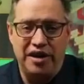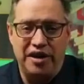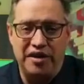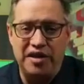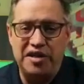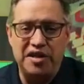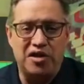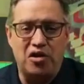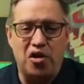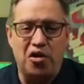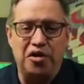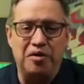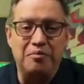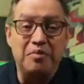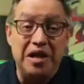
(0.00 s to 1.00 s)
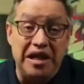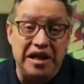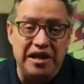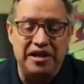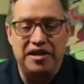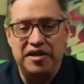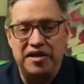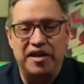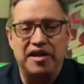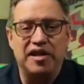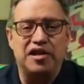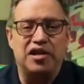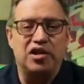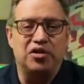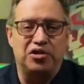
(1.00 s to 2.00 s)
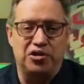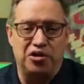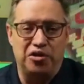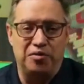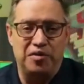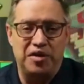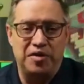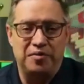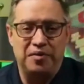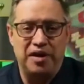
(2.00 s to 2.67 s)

This is called the mean in statistical terms.